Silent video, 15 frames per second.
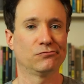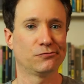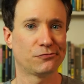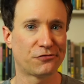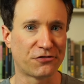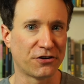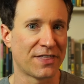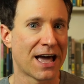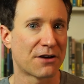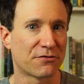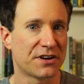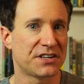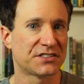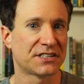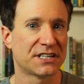for that
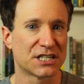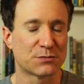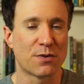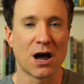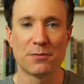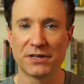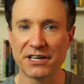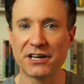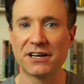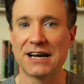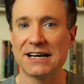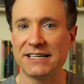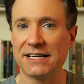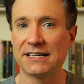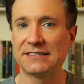reason, it's probably a good
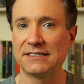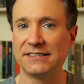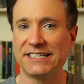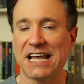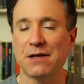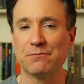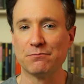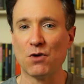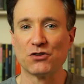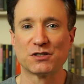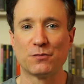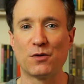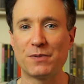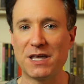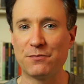idea to date
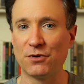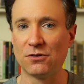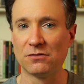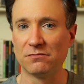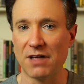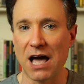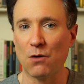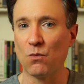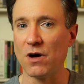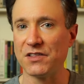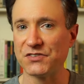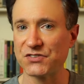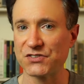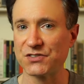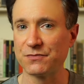multiple people at
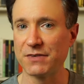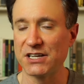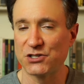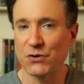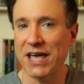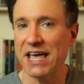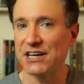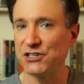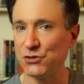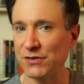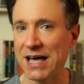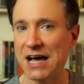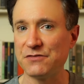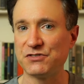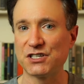once. It's okay to do
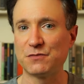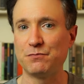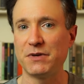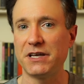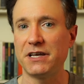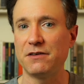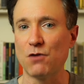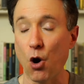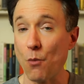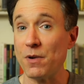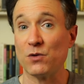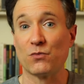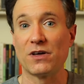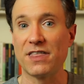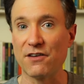that, just be
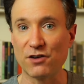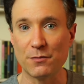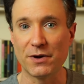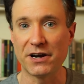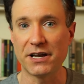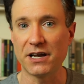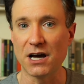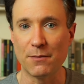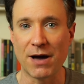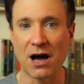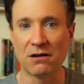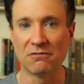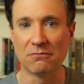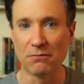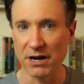open with everybody
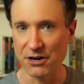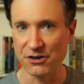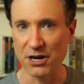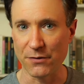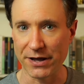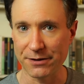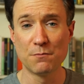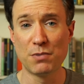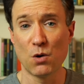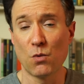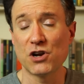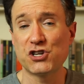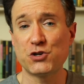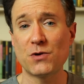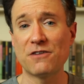about what you're doing. But
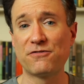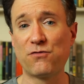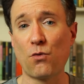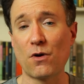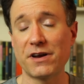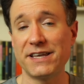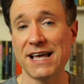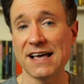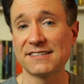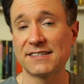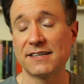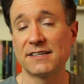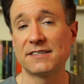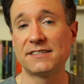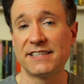once you have four
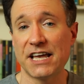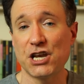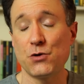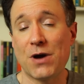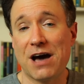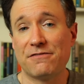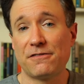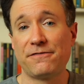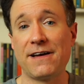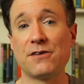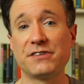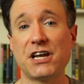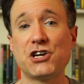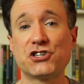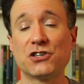yeses, then you have a
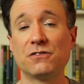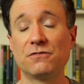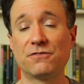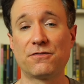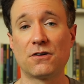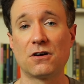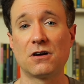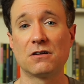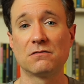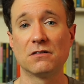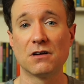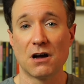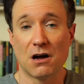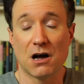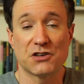foundation for
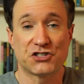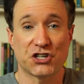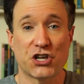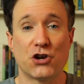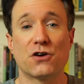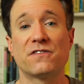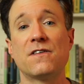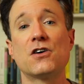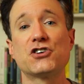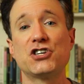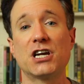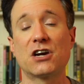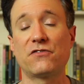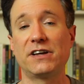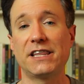a secure
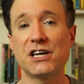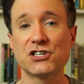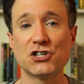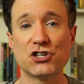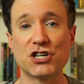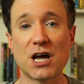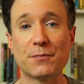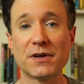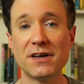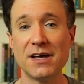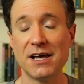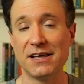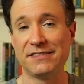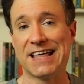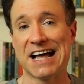functioning relationship.
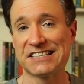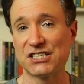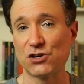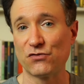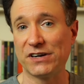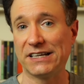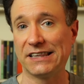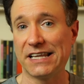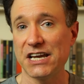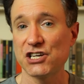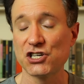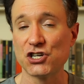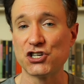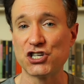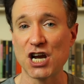That's a
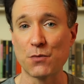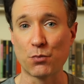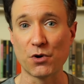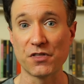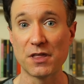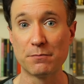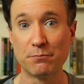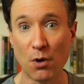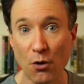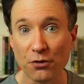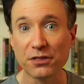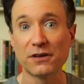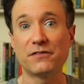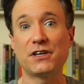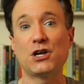relationship where the
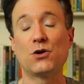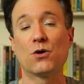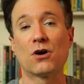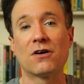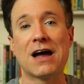both of you are